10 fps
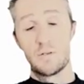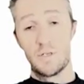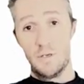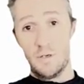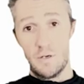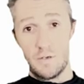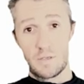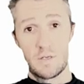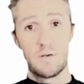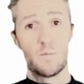to
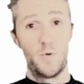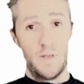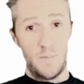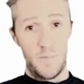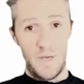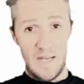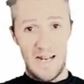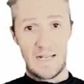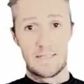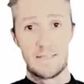use within PE
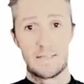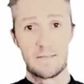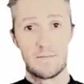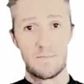lessons.